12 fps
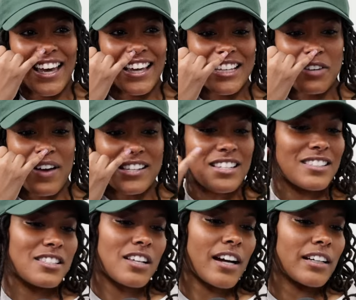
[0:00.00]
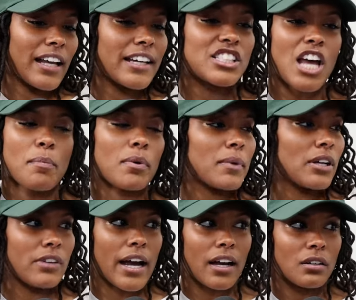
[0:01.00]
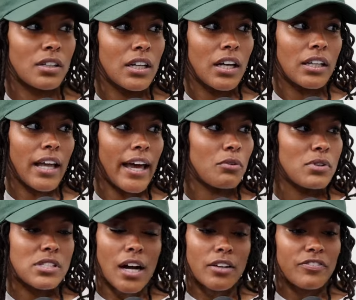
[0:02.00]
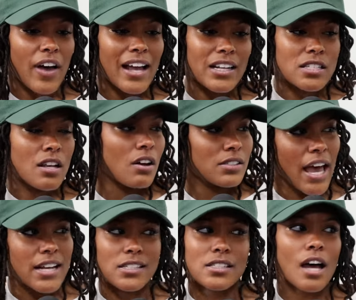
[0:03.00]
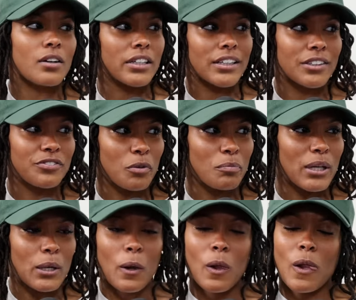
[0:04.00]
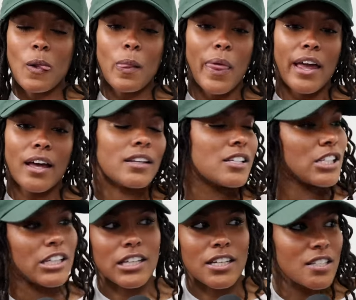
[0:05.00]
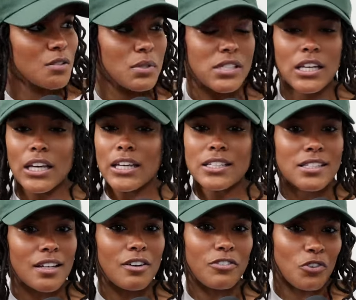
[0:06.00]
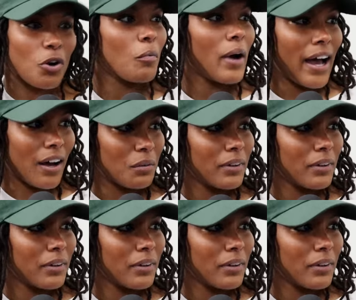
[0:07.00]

And then my sister started like shopping me around. Like we started finding songs that actually sounded good for me. Alicia Keys was it for a while.